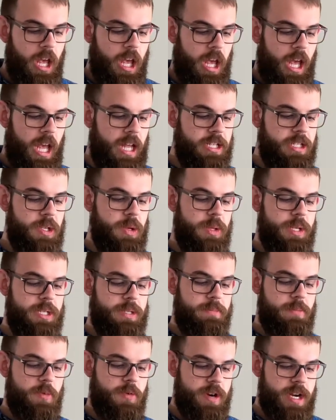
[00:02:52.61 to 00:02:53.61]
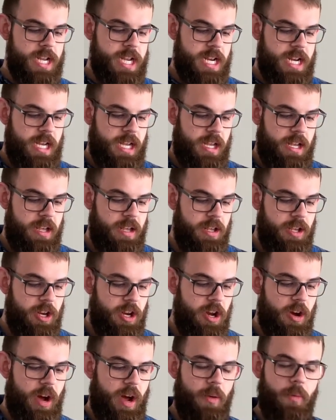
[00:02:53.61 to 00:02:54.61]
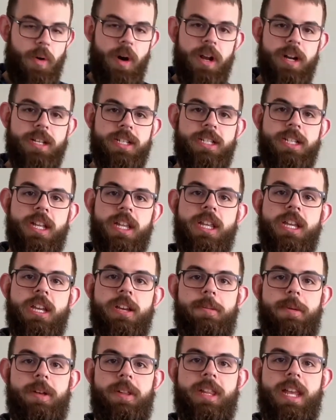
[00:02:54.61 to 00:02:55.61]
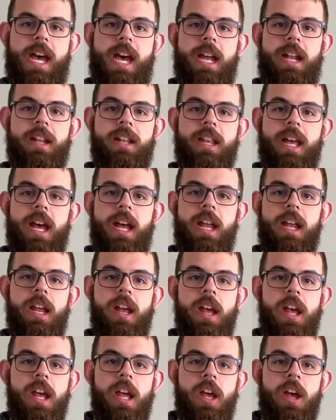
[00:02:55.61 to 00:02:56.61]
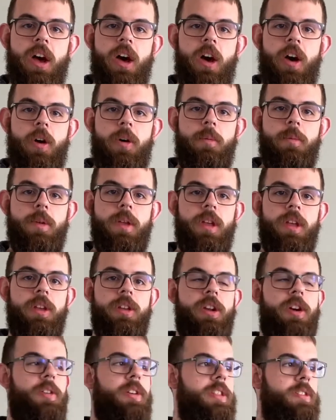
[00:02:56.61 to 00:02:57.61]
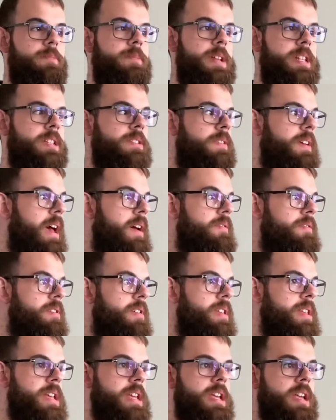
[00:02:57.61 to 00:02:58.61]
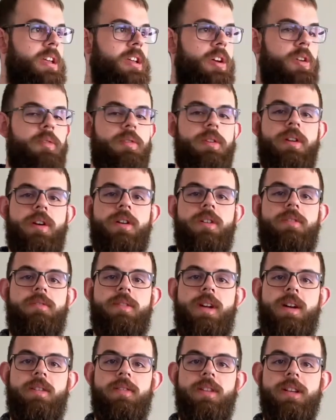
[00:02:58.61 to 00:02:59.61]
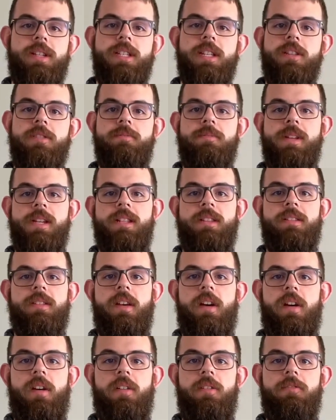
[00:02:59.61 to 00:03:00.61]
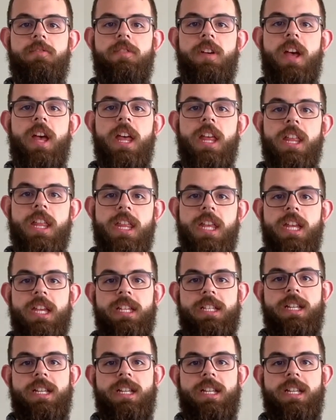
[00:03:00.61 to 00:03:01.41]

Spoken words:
And so this morning, I want us to think about that in the midst of everything going on around us, in the midst of things